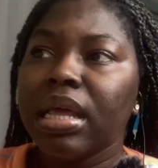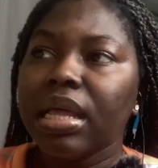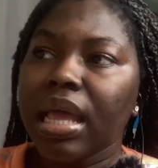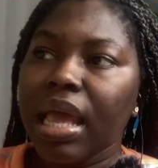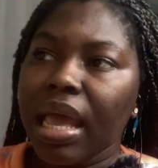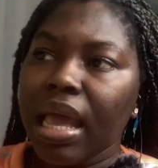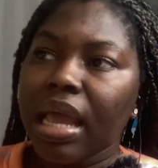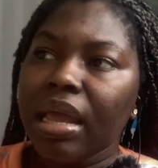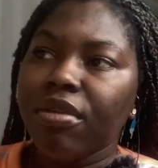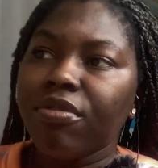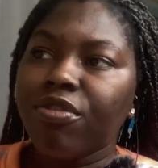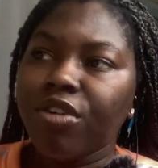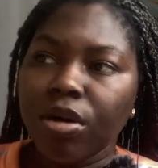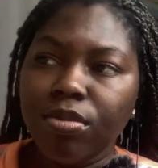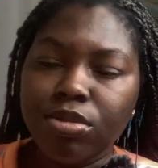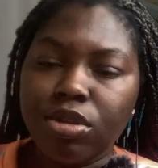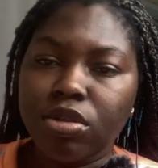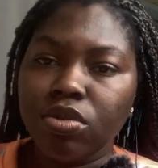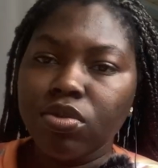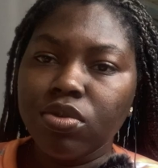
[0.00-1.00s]
And
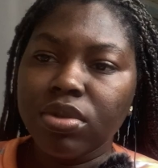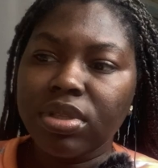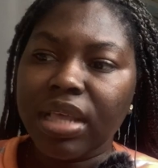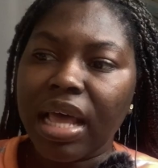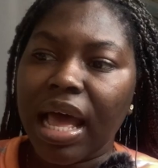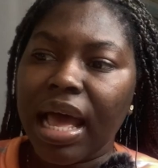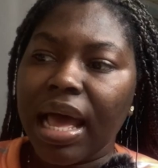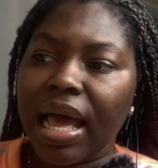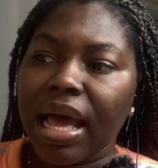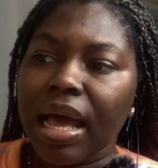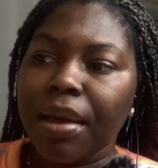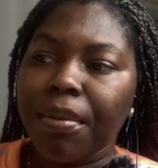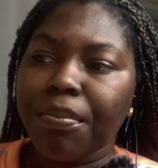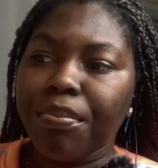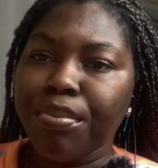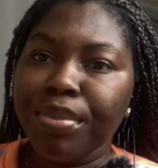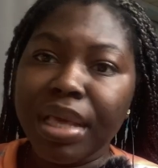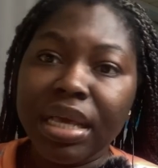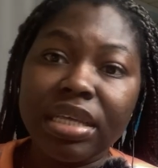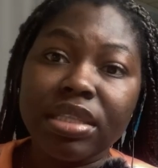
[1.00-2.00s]
form twos are
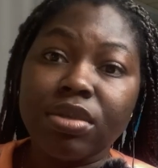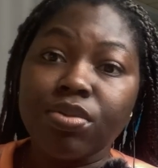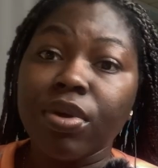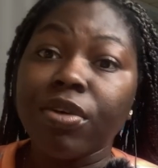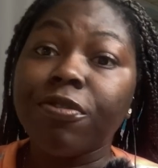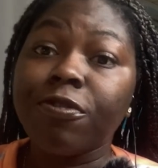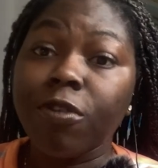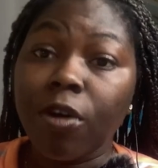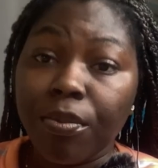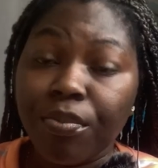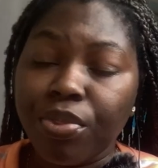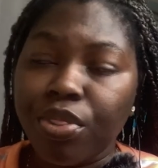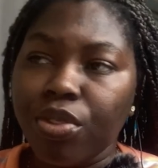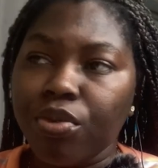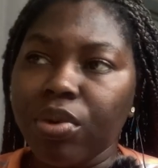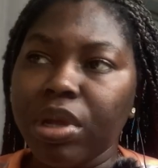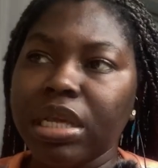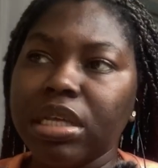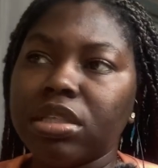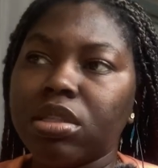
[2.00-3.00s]
mixed with form
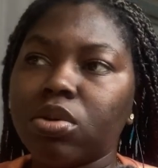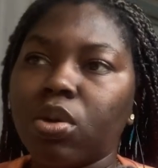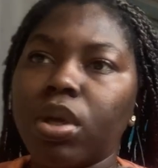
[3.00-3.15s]
threes.